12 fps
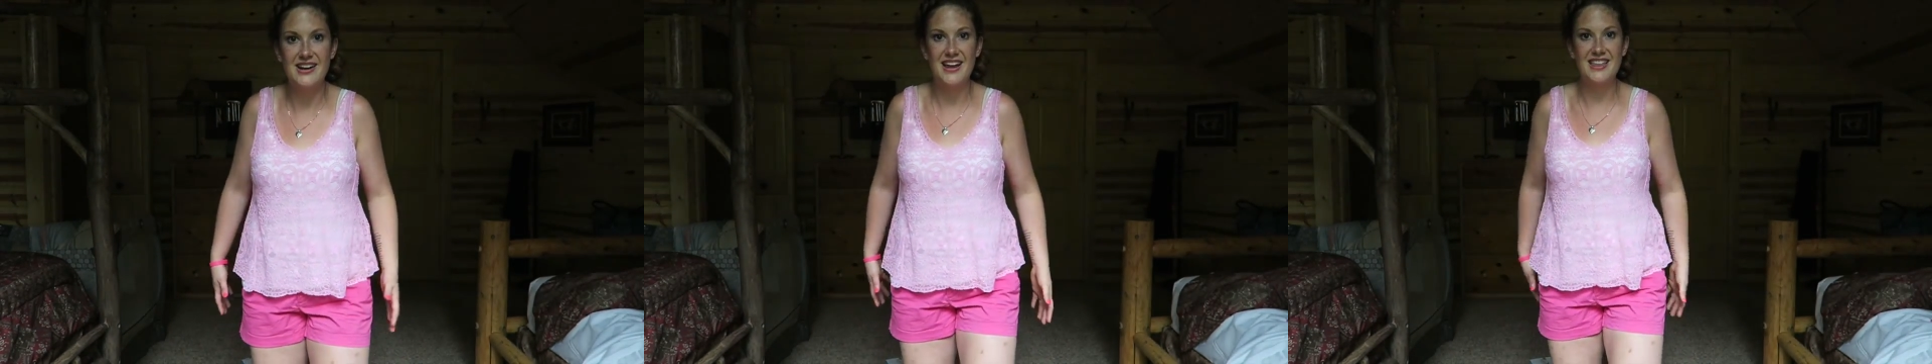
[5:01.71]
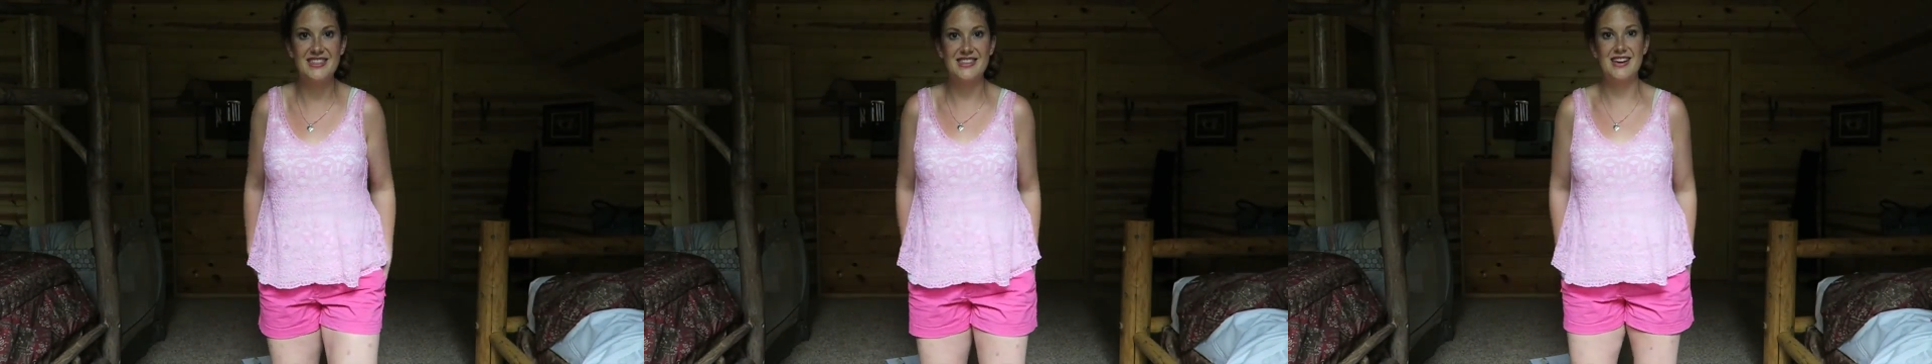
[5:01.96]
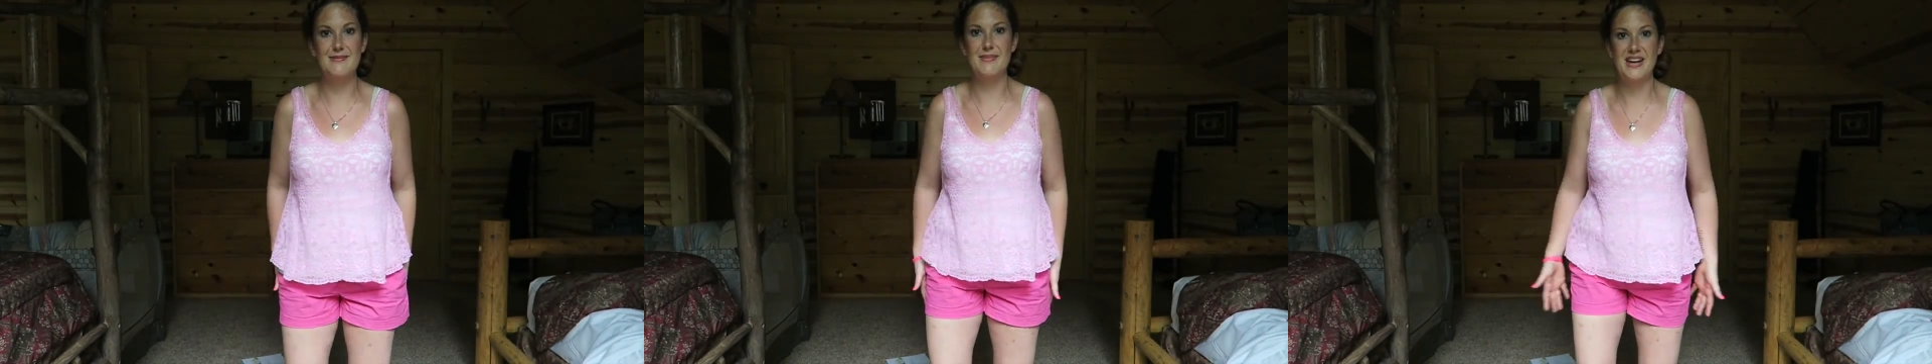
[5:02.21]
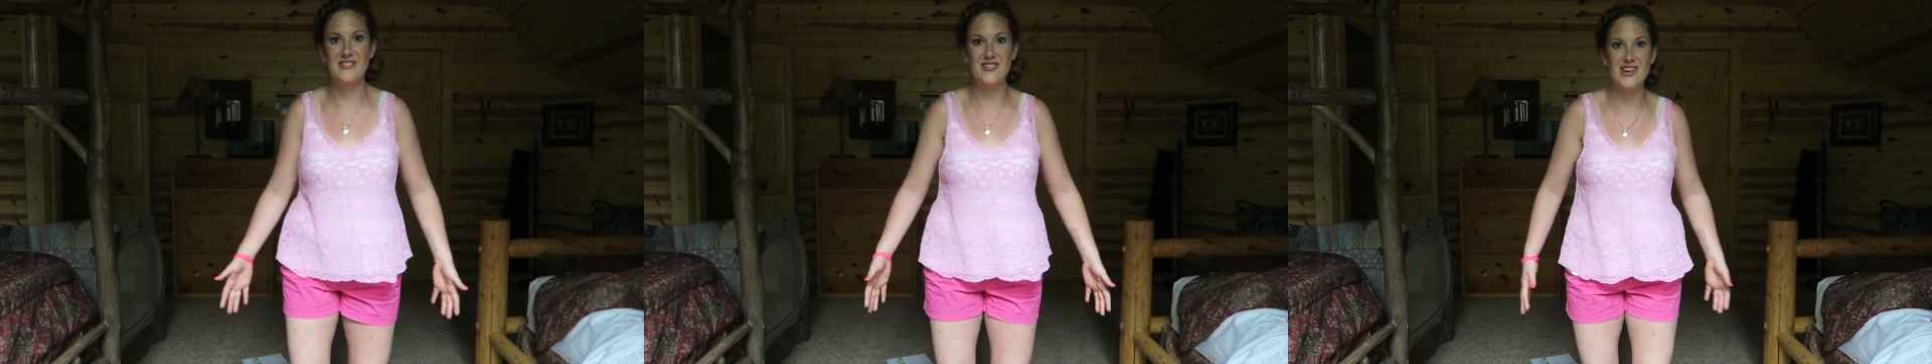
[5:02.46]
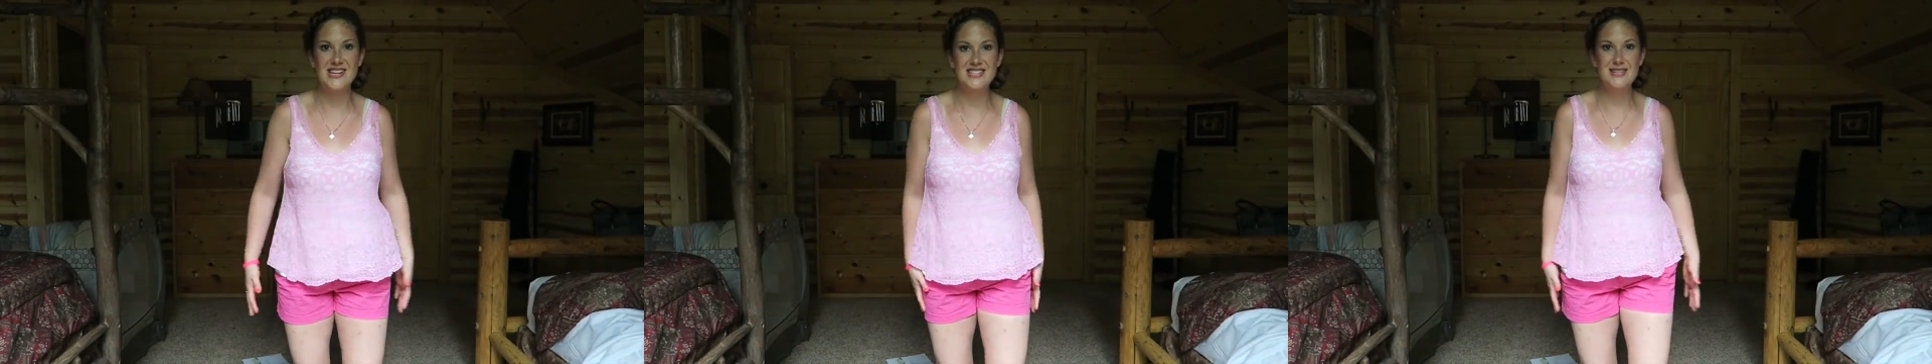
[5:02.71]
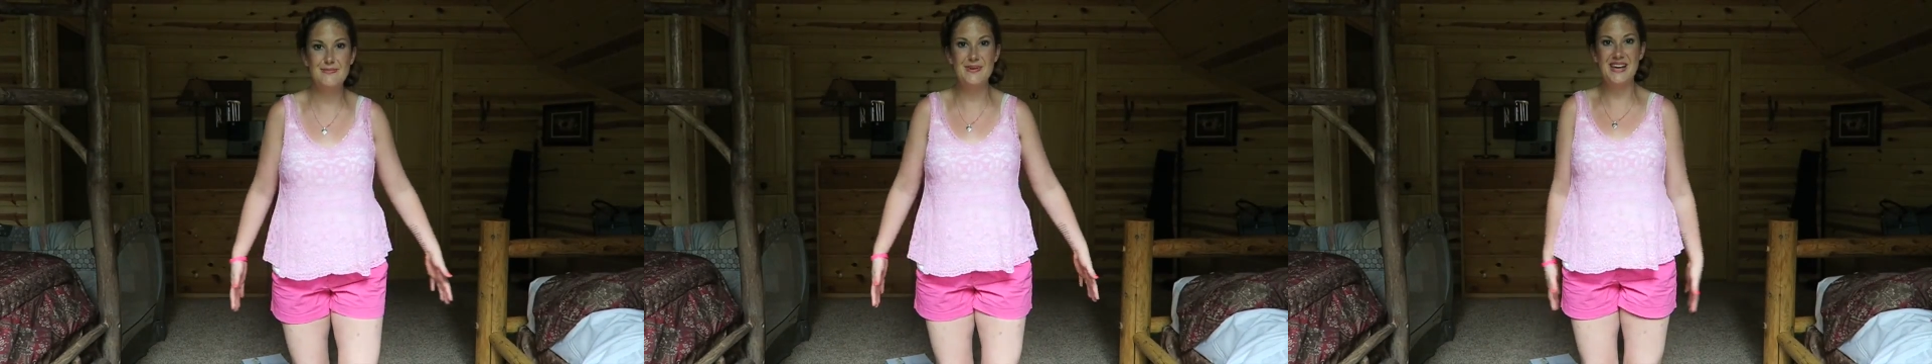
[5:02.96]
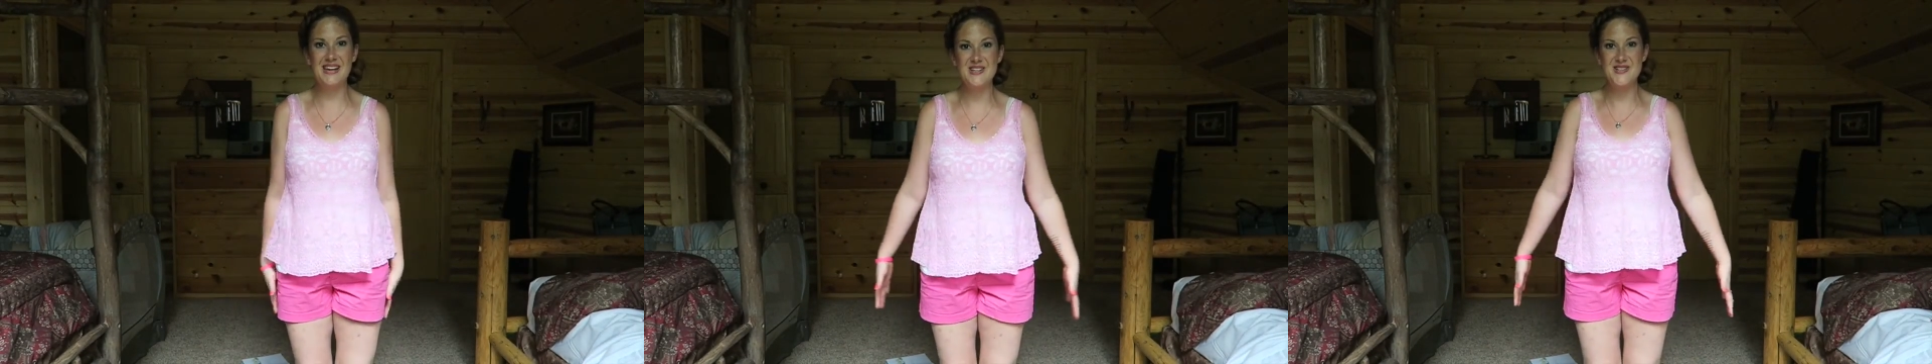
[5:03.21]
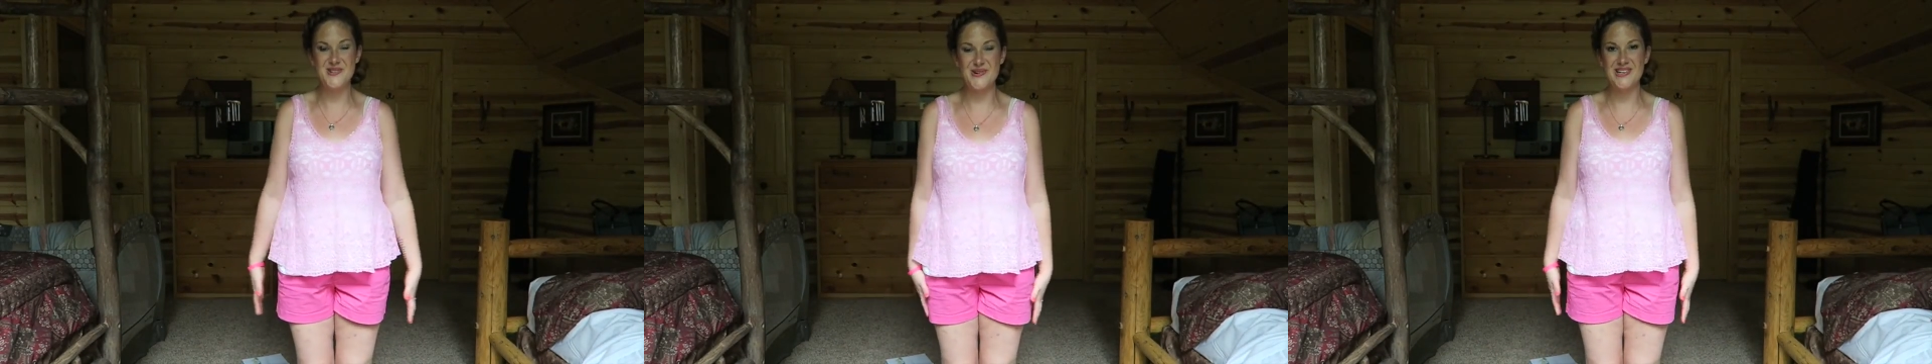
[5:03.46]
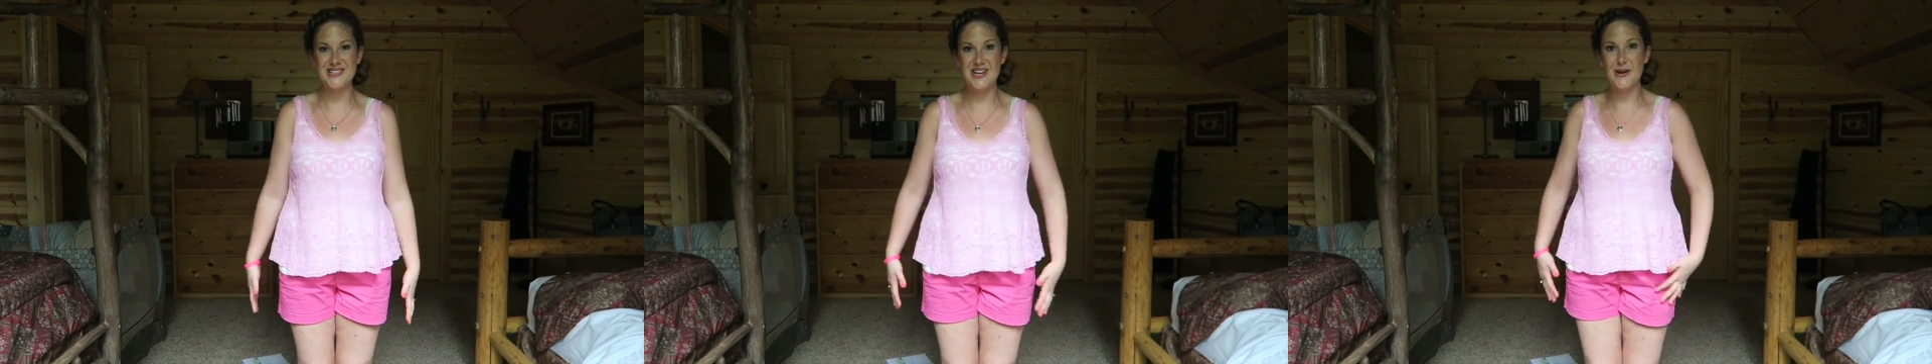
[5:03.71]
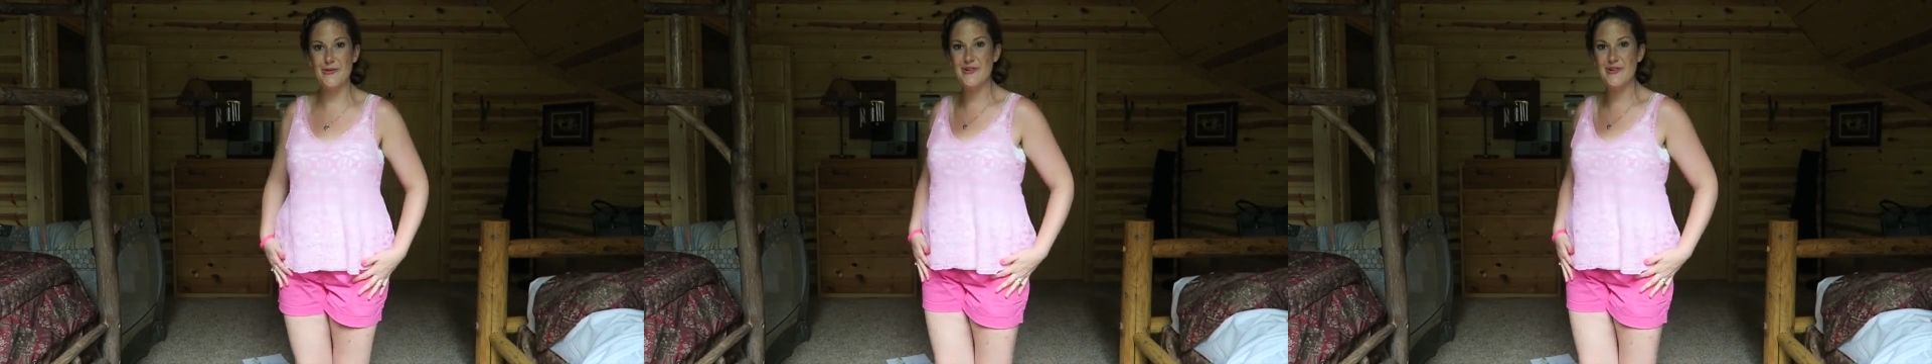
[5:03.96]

And then my Gracie pink shorts. I